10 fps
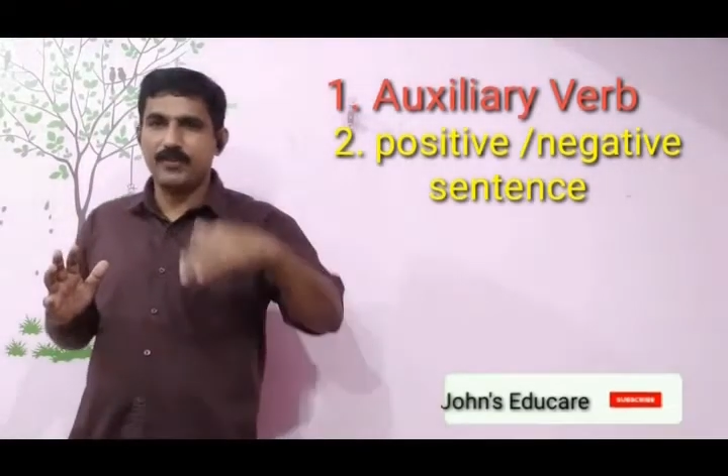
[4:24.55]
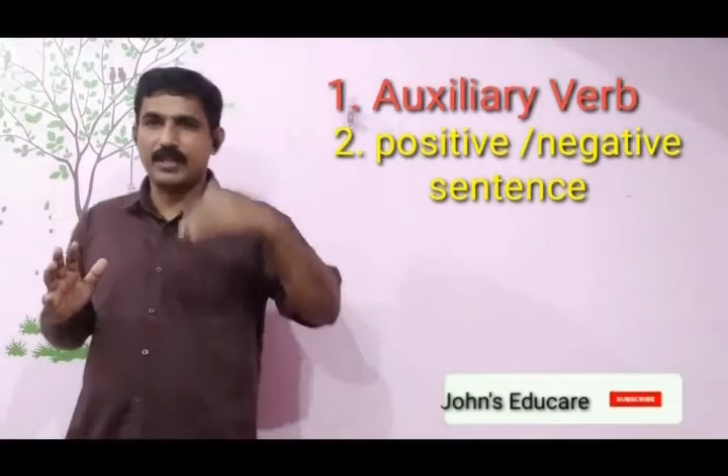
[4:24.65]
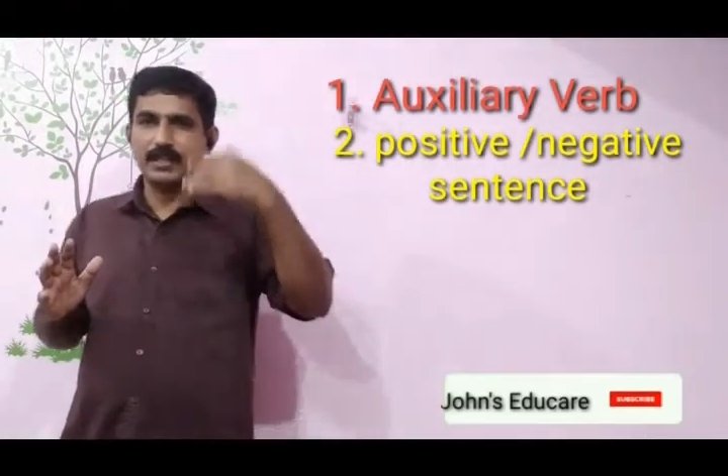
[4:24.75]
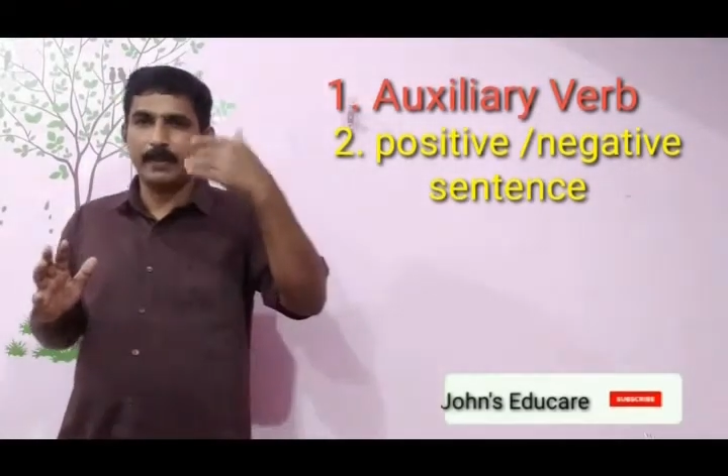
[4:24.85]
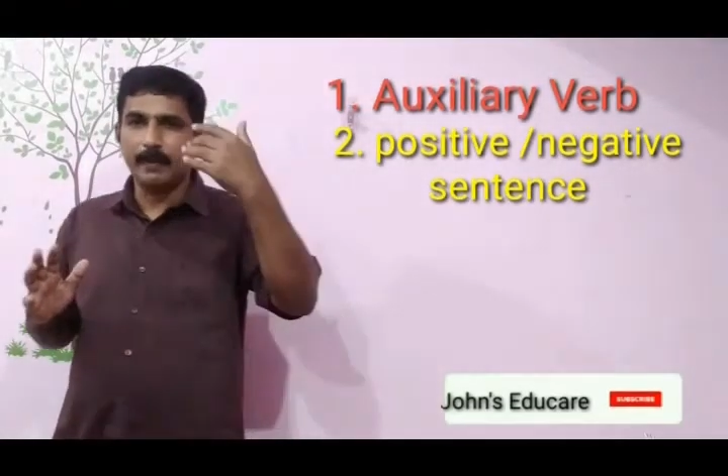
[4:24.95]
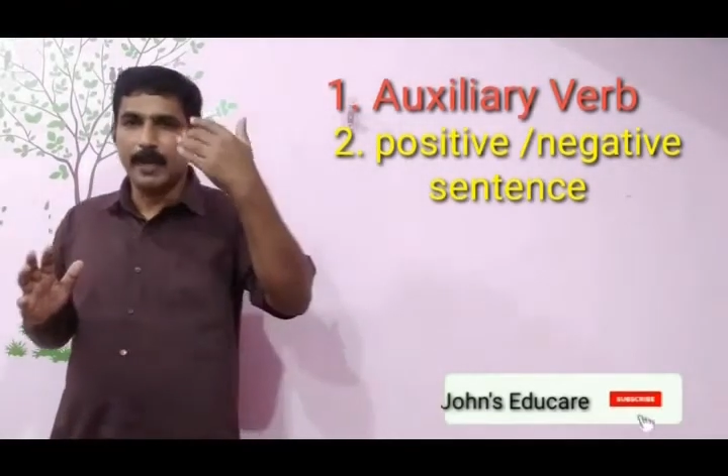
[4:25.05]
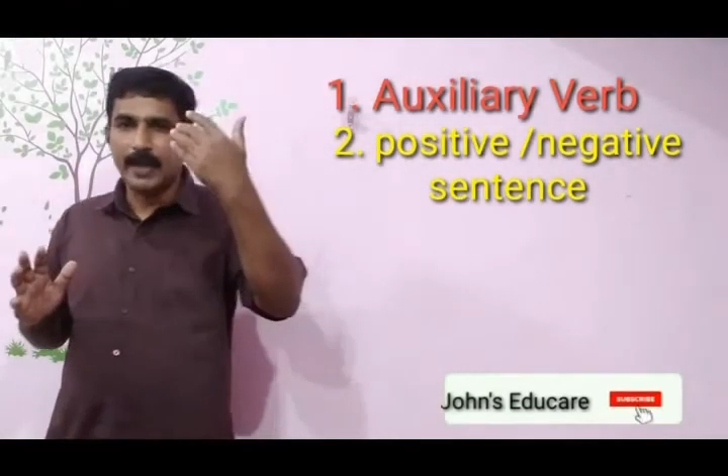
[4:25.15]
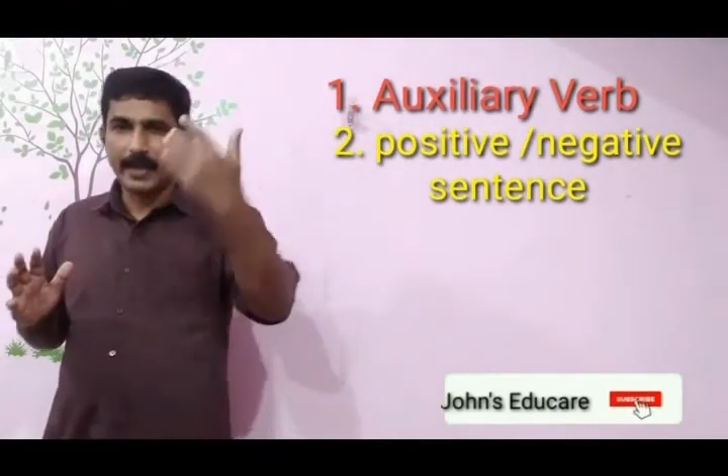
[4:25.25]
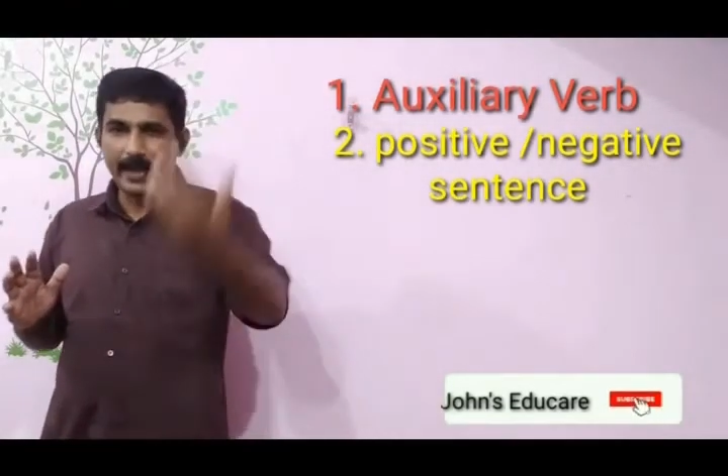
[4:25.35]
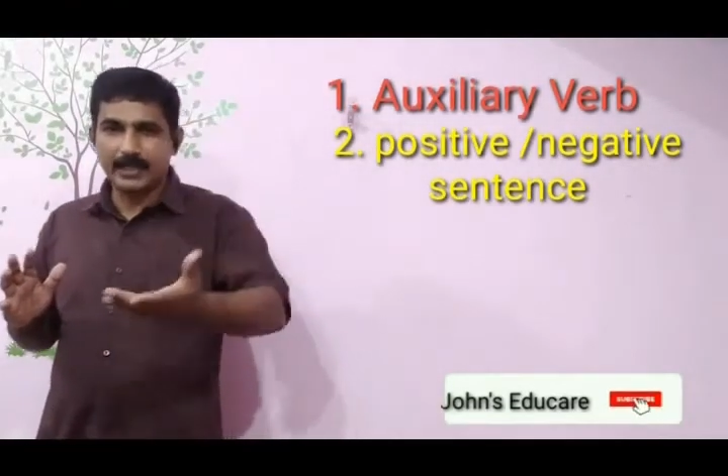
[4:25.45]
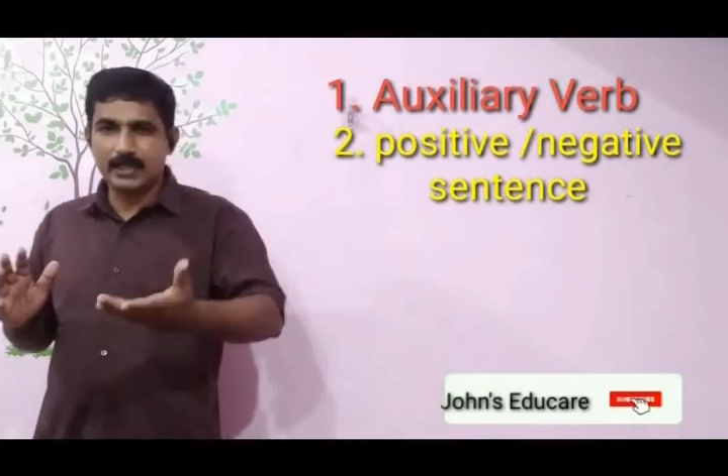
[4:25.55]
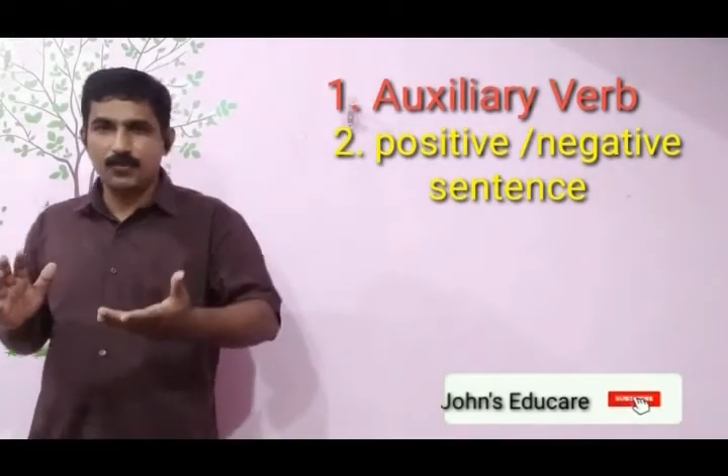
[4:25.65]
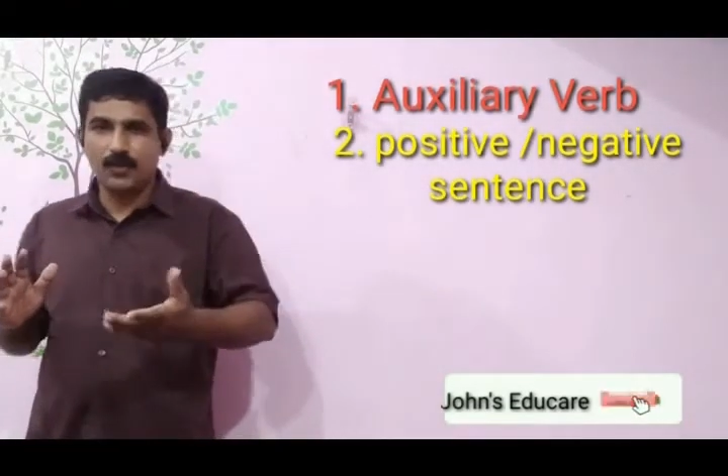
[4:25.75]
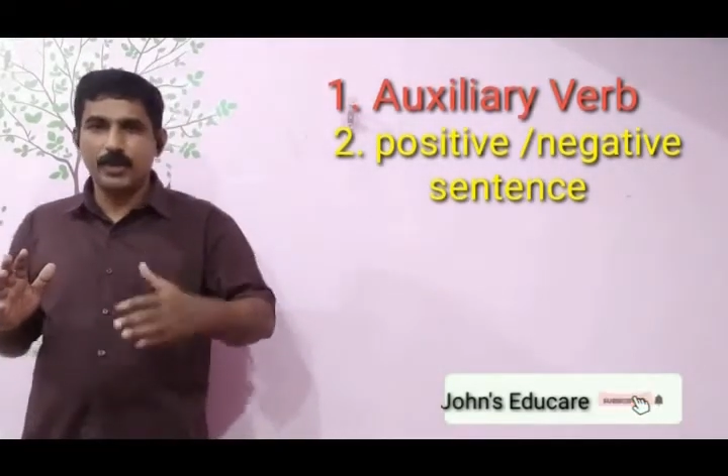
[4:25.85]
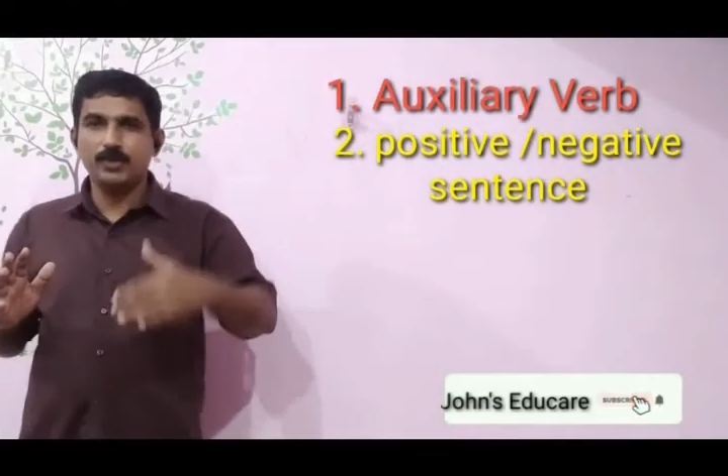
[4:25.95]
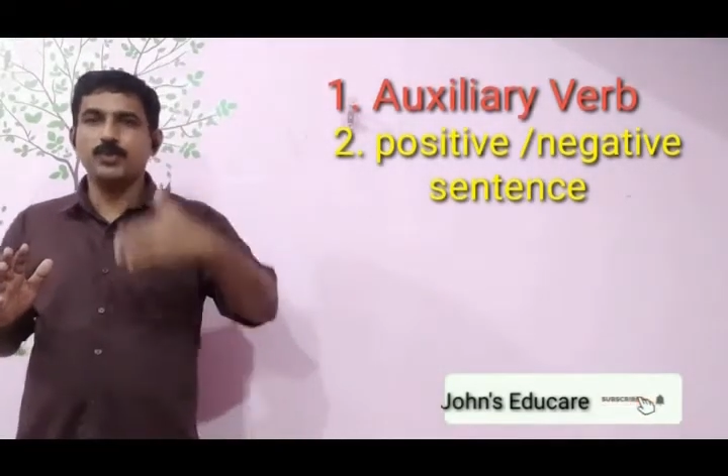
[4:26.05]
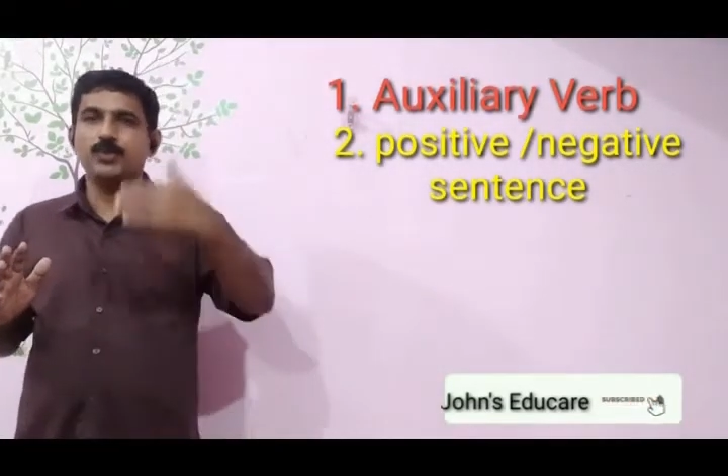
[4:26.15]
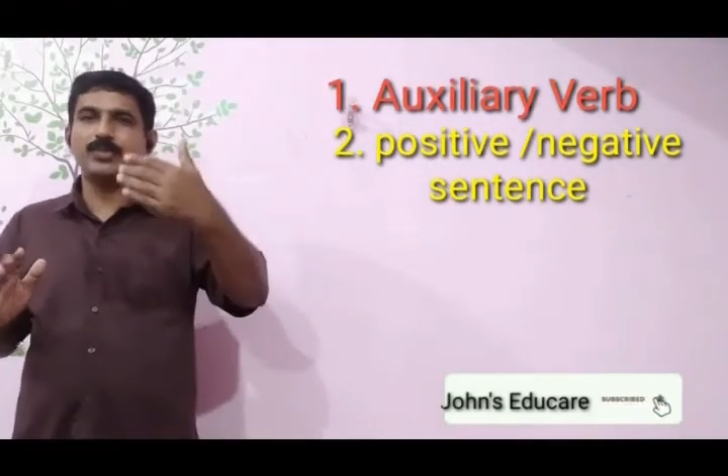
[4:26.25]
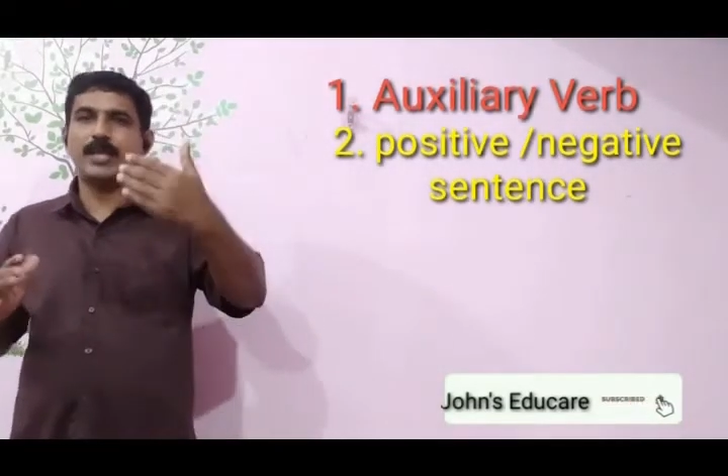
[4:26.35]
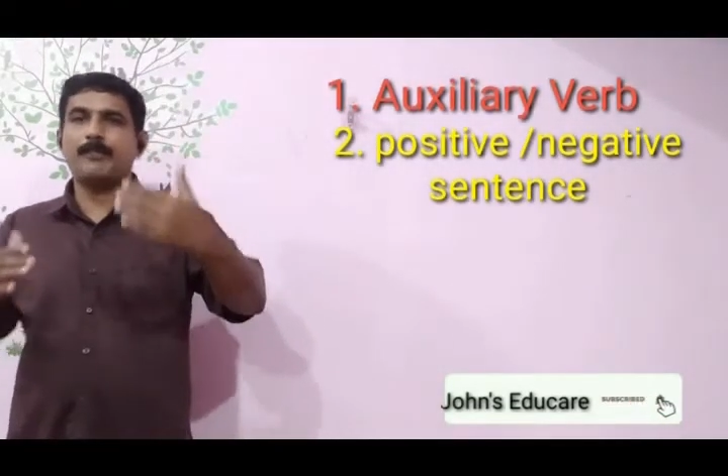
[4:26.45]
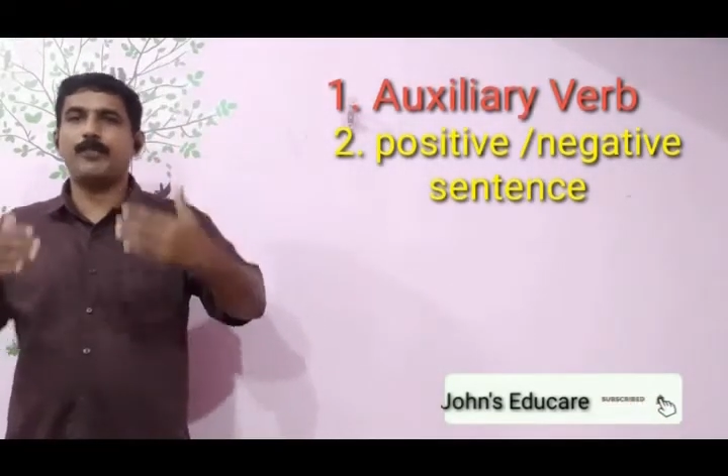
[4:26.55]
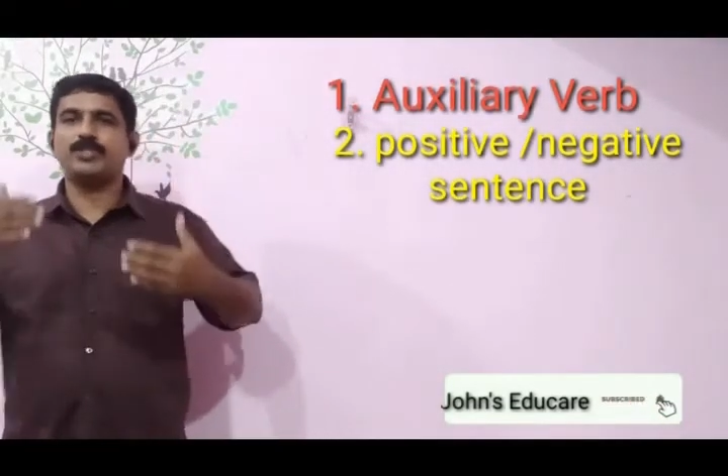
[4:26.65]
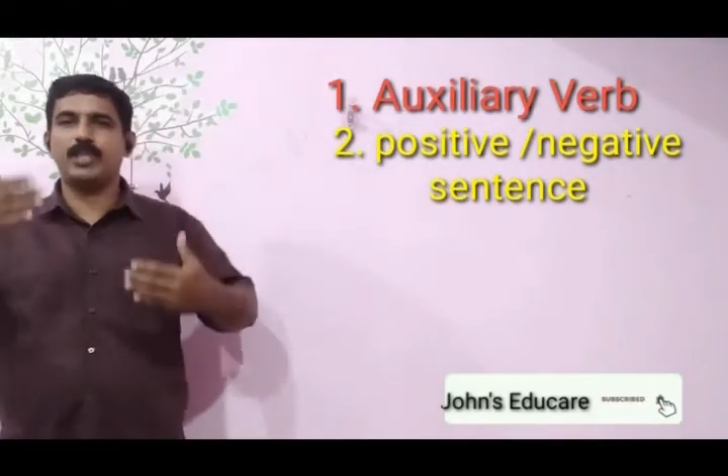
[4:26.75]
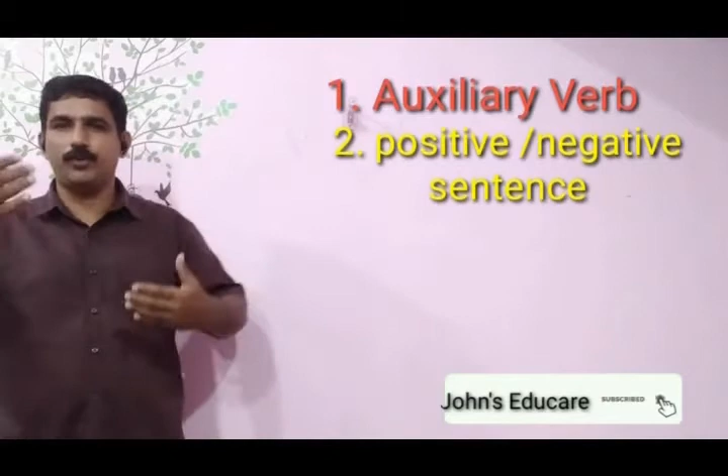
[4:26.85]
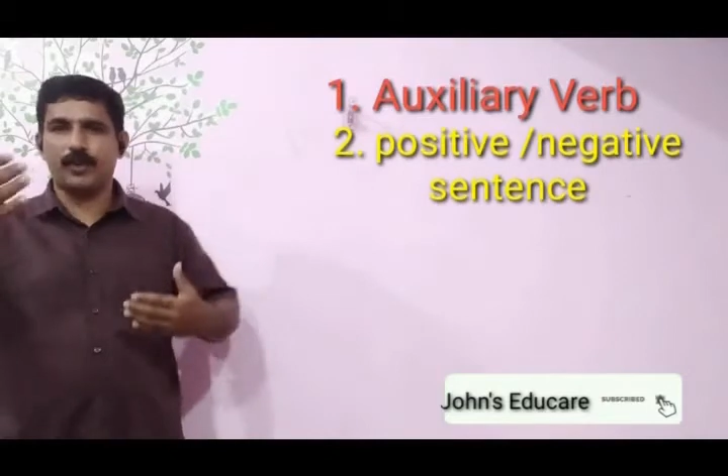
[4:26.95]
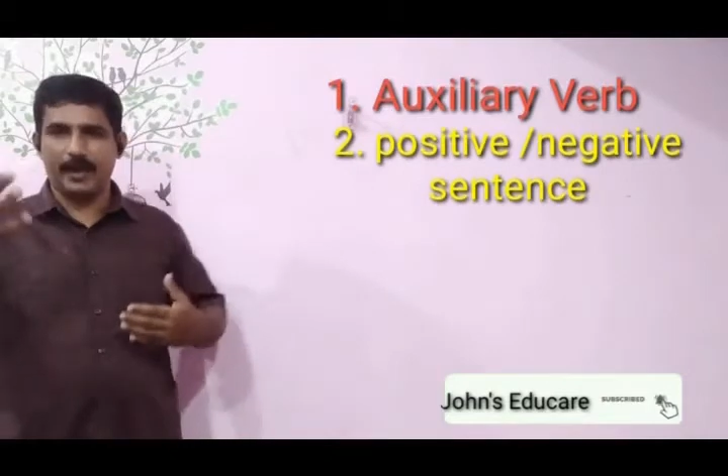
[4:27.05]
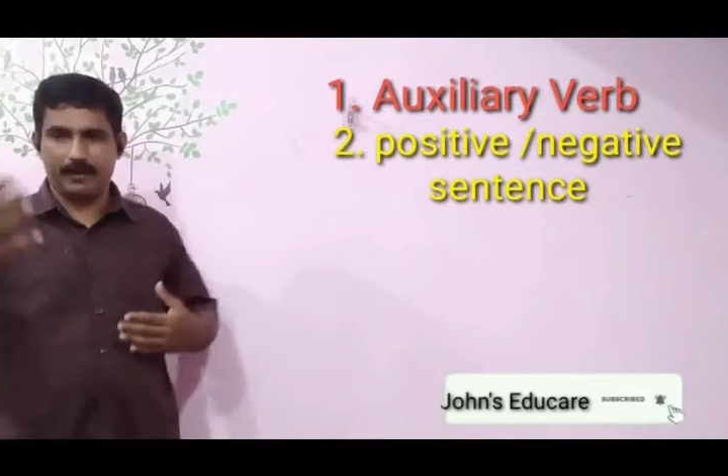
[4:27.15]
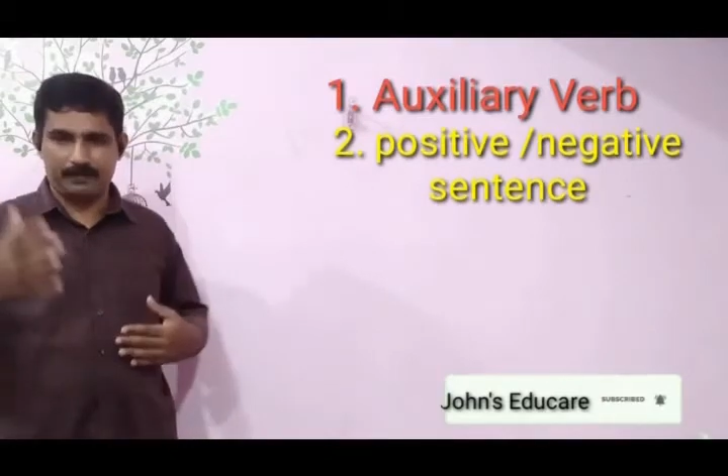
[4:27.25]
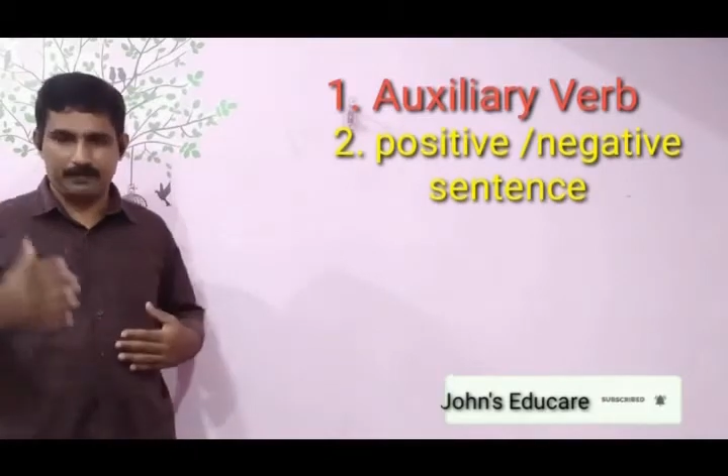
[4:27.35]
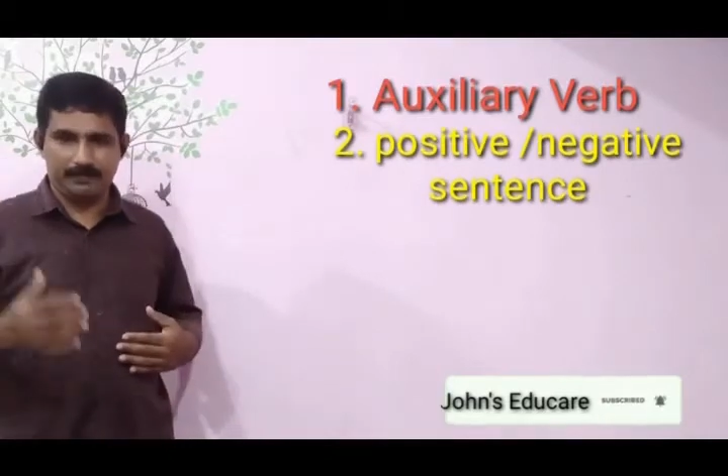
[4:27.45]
If it is a negative one, you use a positive tag.